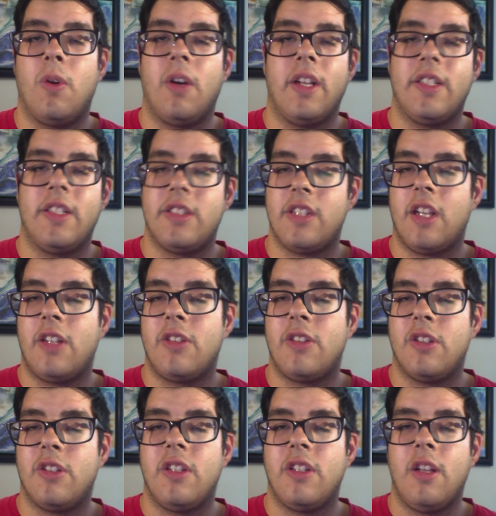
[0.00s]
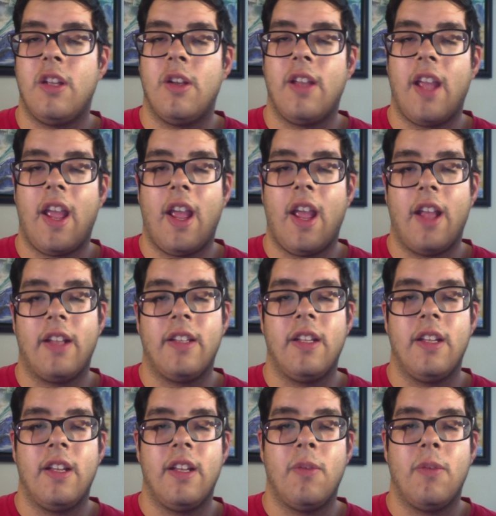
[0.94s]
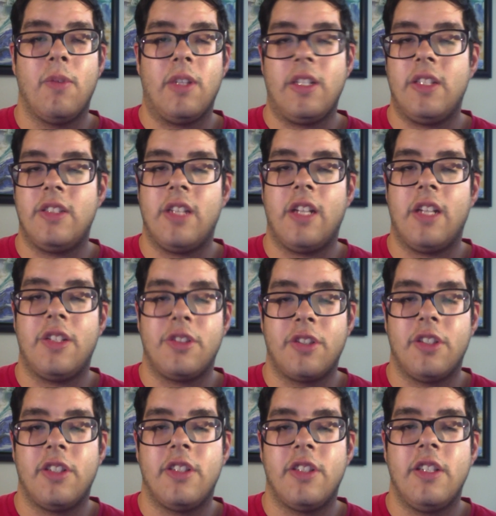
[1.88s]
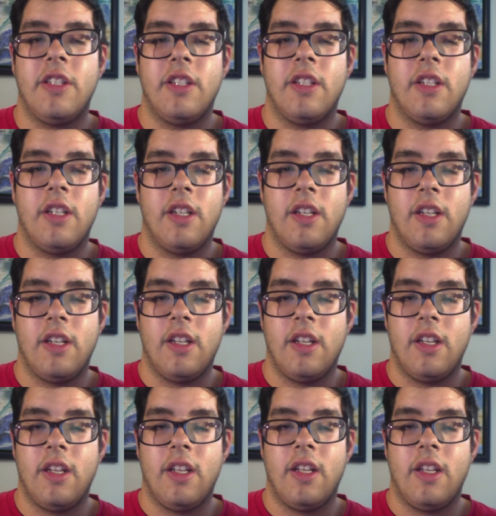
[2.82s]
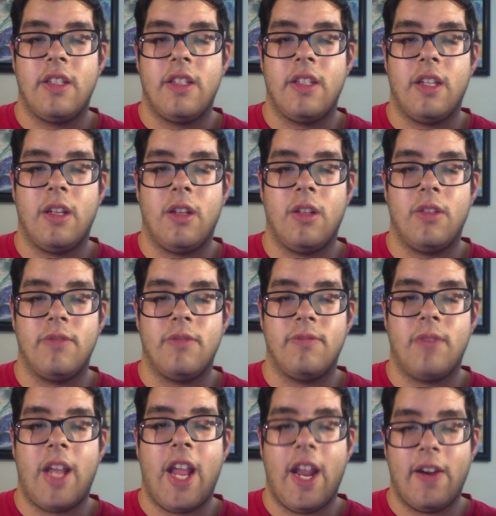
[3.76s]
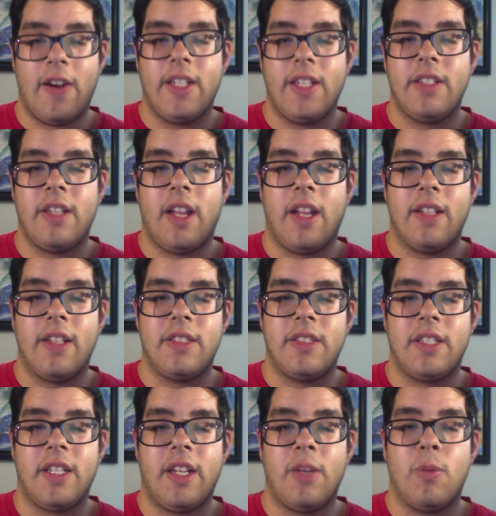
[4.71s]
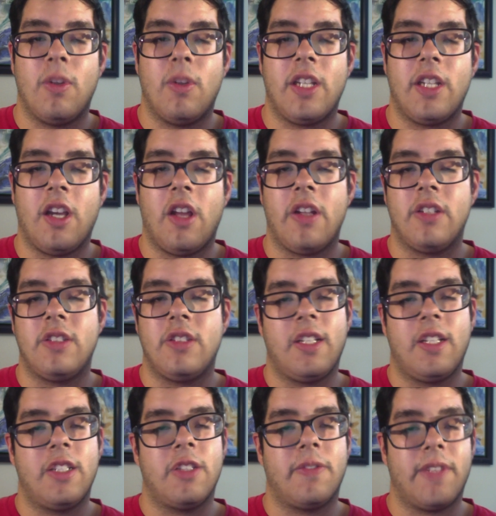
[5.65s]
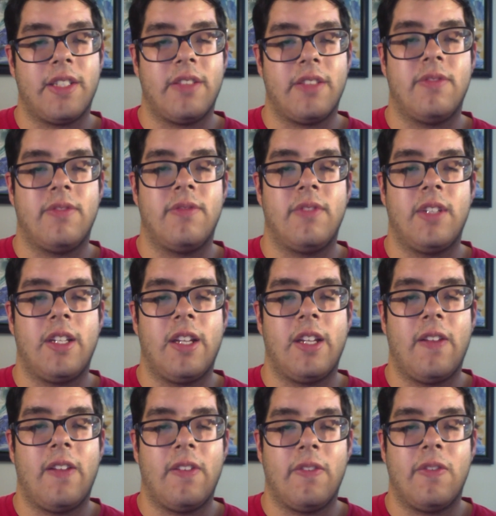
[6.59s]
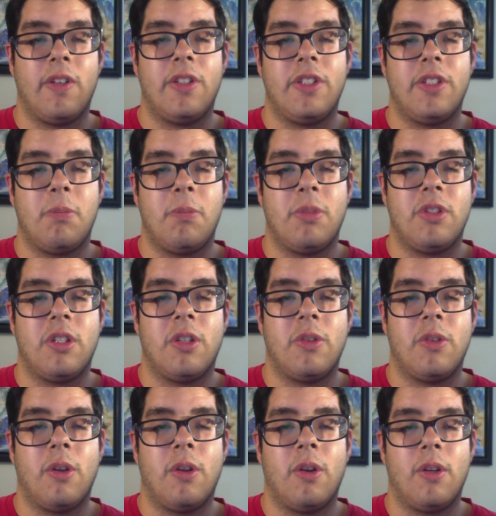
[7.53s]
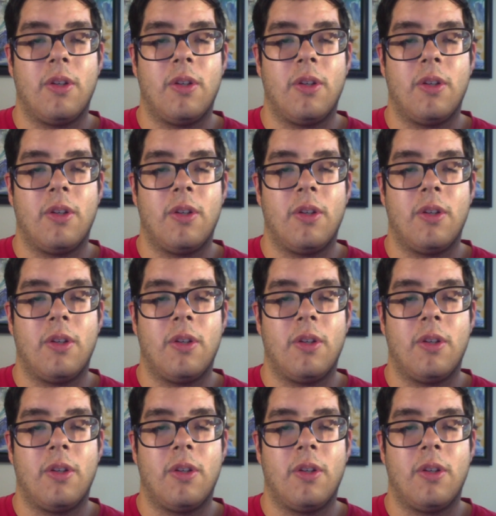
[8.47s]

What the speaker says: it's not good, and when it decides it's good, they'll air it and see what the audience thinks of it. If the first episode or